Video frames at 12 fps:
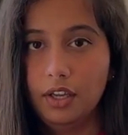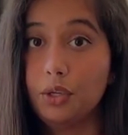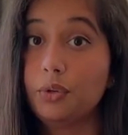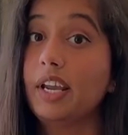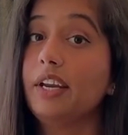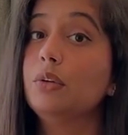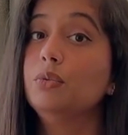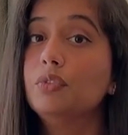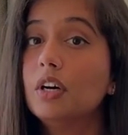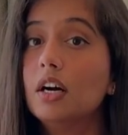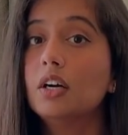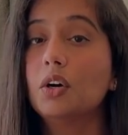You get to
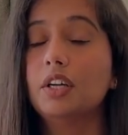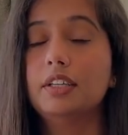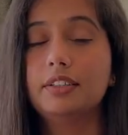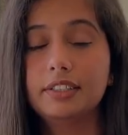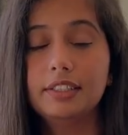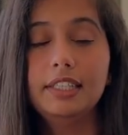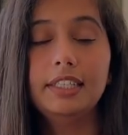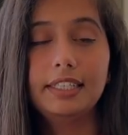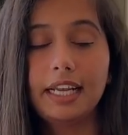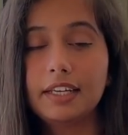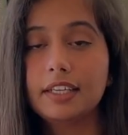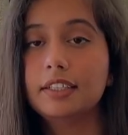work on a really
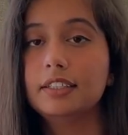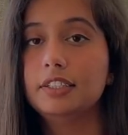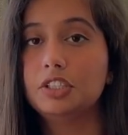technical,